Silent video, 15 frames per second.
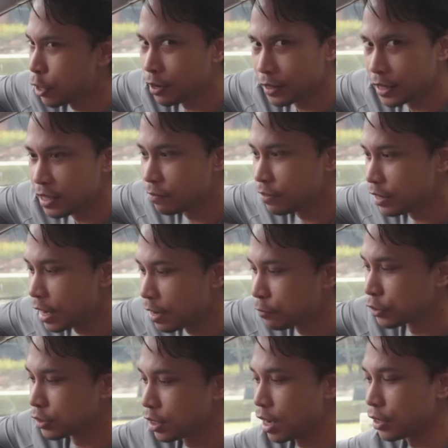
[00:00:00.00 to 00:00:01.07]
not even
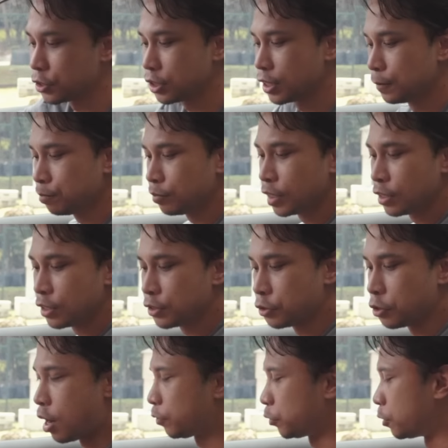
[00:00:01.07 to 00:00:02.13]
ever touch.
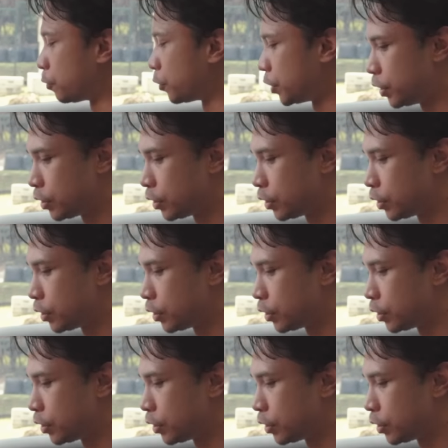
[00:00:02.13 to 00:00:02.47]
Soft over